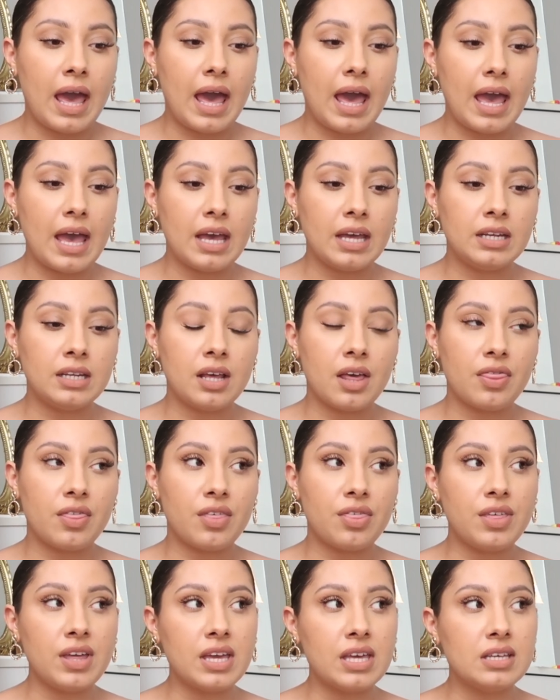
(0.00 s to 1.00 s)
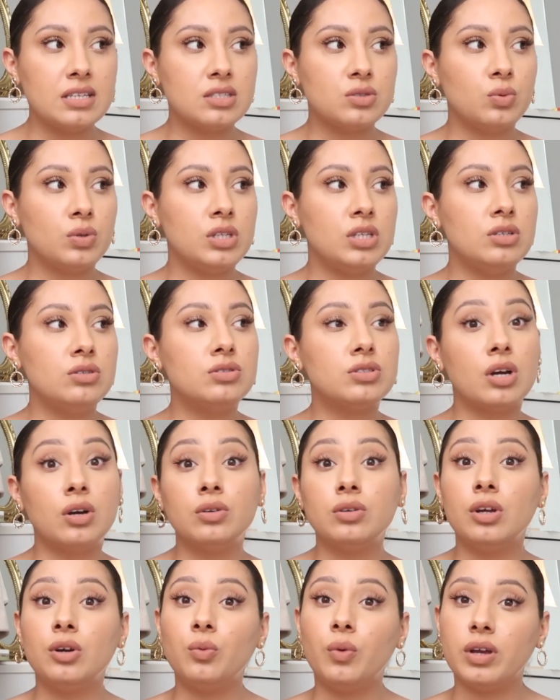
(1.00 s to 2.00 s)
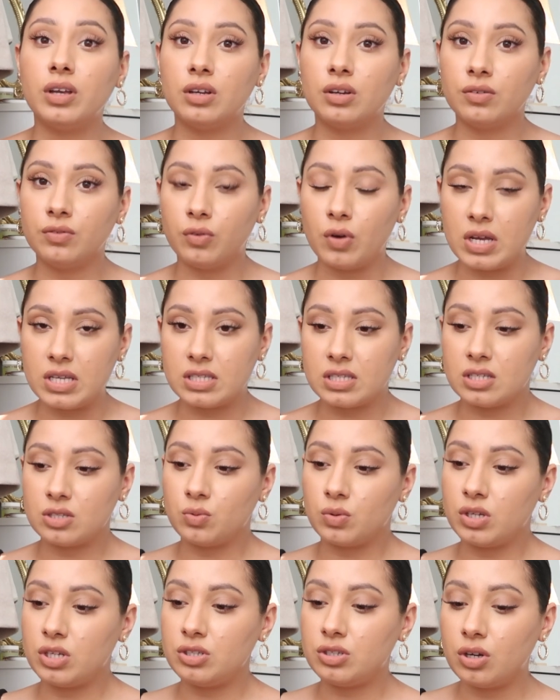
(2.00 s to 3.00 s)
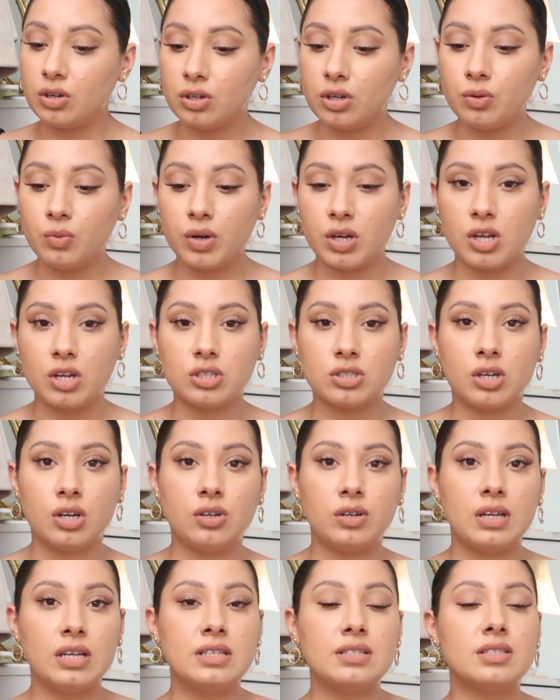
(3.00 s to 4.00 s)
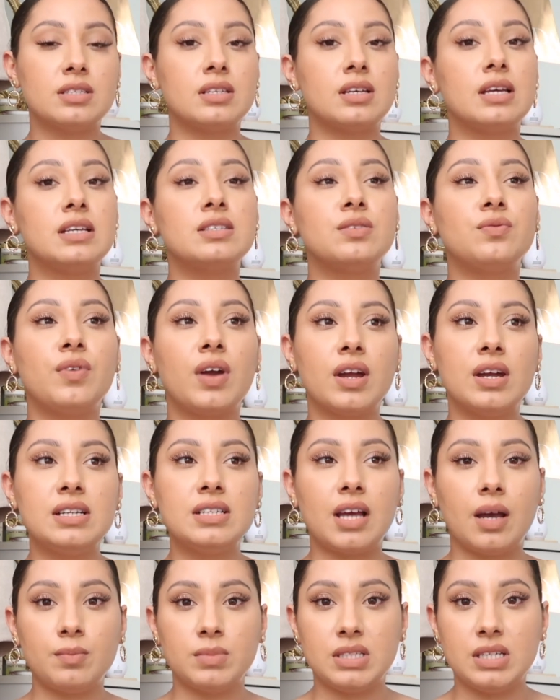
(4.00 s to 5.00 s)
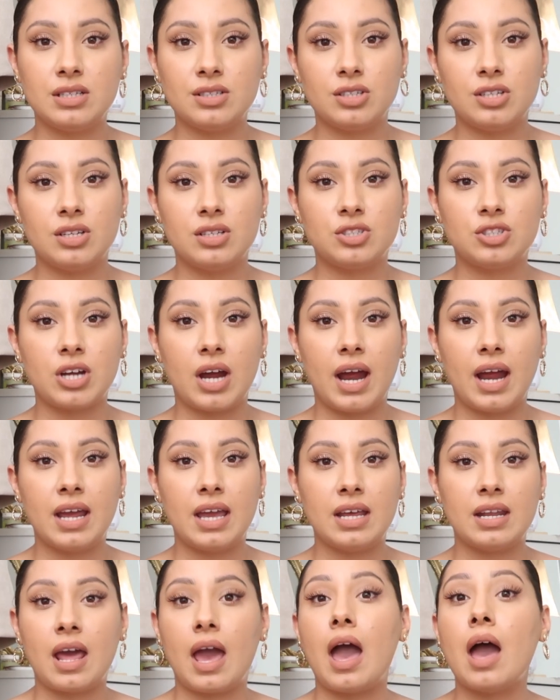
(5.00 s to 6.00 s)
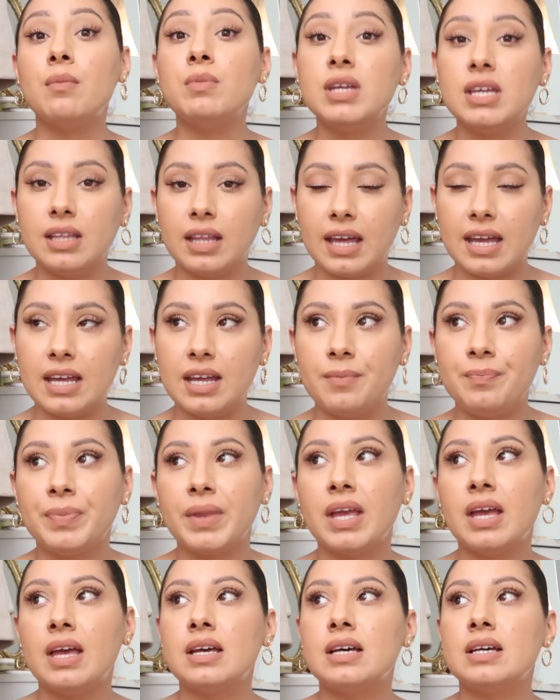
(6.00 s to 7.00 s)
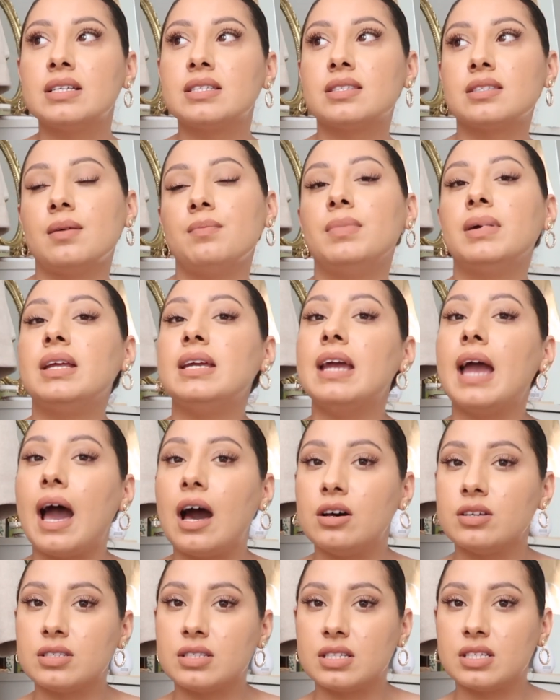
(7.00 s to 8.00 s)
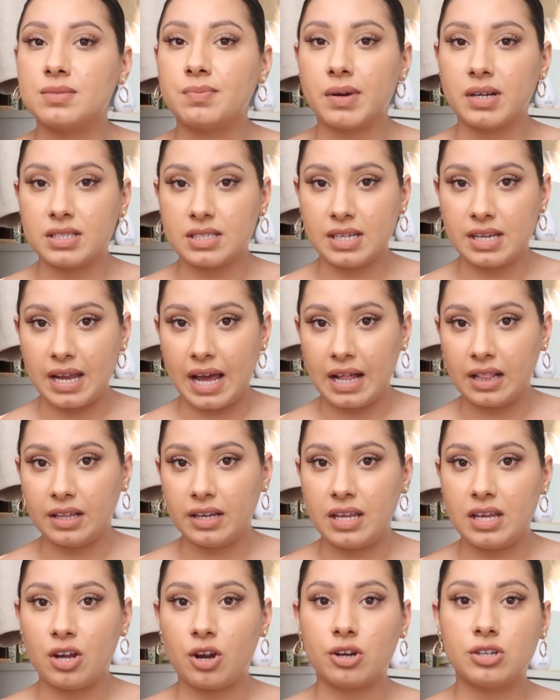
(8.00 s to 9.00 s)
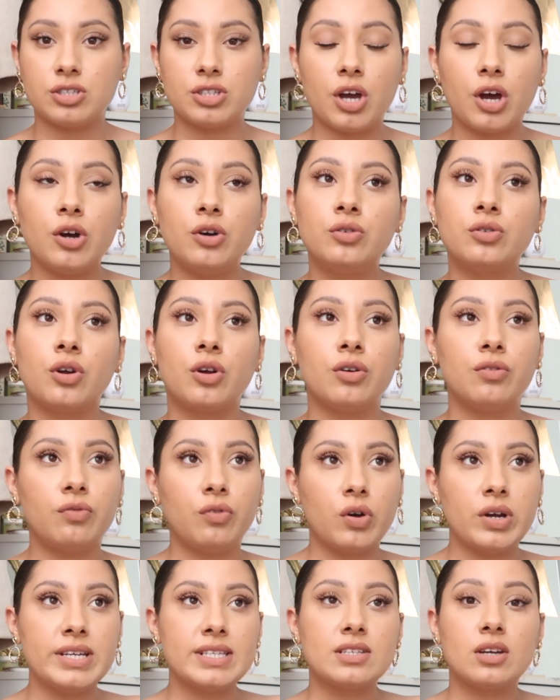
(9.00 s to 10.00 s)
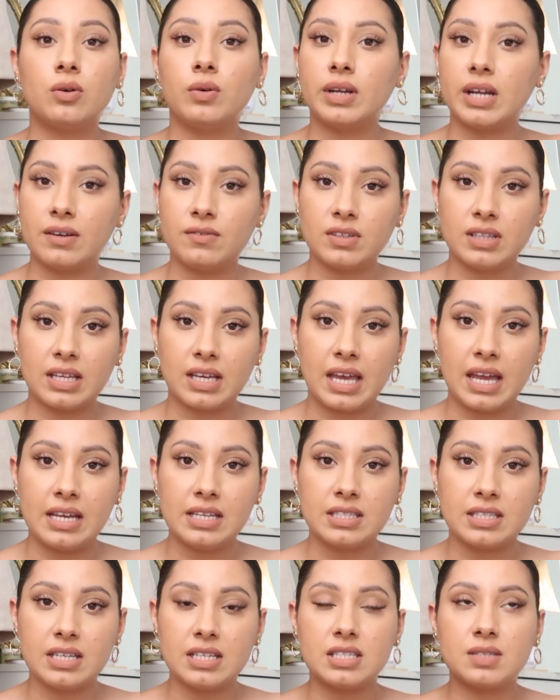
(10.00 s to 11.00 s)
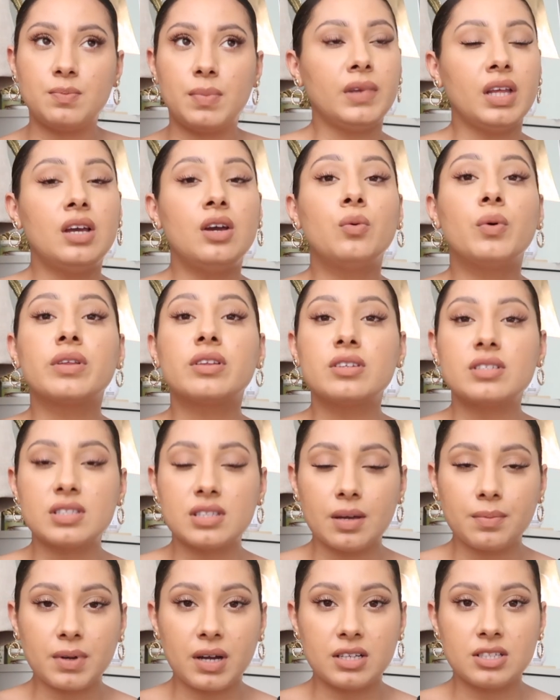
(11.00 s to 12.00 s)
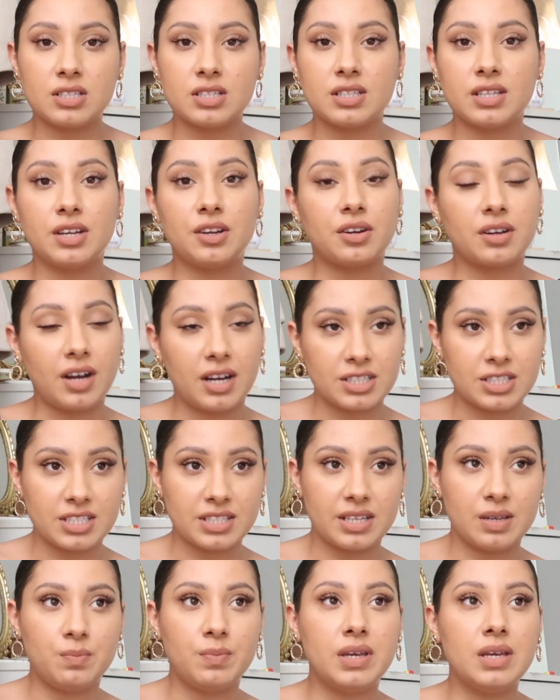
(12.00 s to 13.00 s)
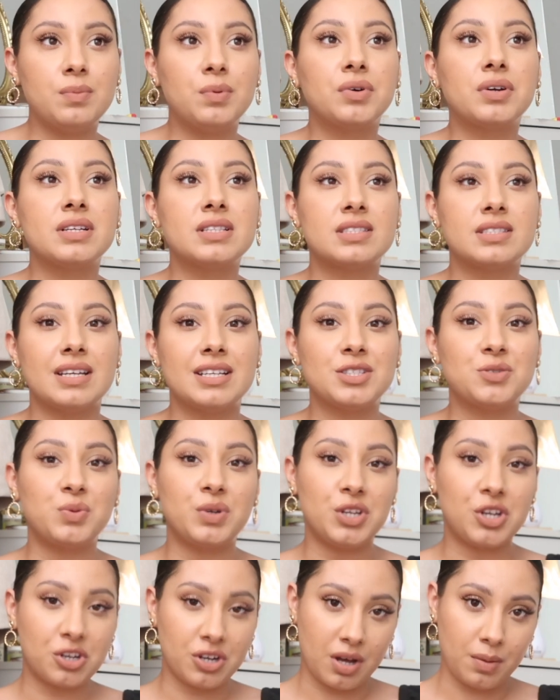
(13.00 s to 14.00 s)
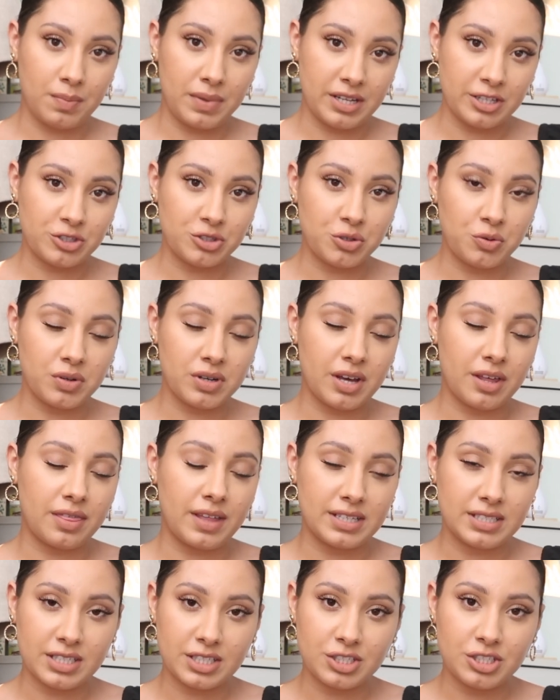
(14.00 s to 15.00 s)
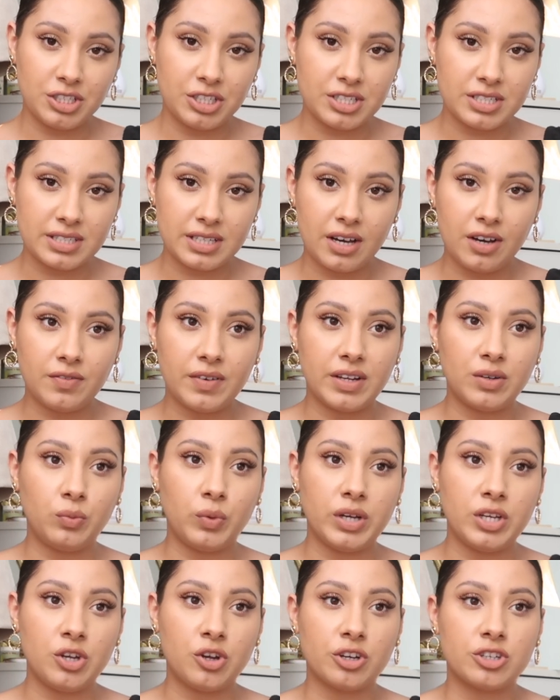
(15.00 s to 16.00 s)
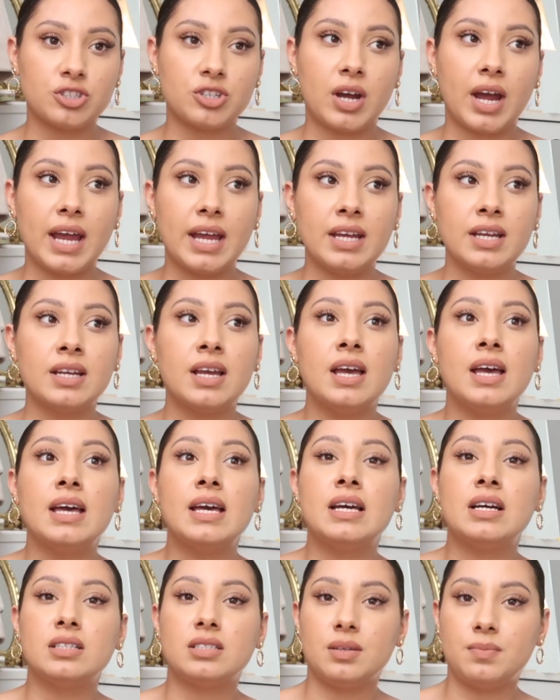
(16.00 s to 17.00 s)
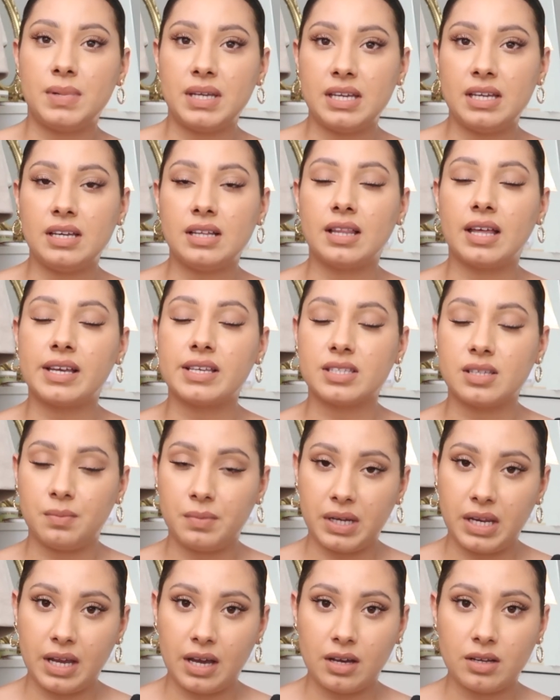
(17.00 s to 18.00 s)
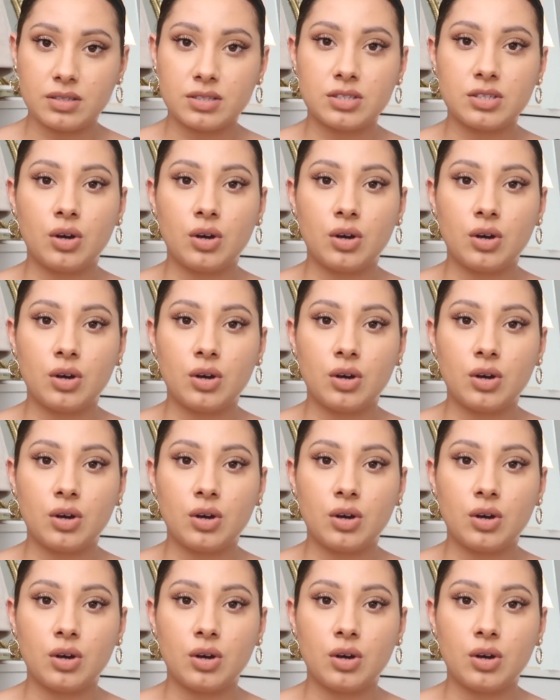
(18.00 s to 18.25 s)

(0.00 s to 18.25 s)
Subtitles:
And the thing is, when you don't know what your voice is, when you don't know what your tone is very tempting to try and emulate somebody else's personality or tone or voice or whatever the case is. Whether it's subconsciously or consciously, people can sense when you're not being true and authentic to yourself and when you're trying to be like somebody else.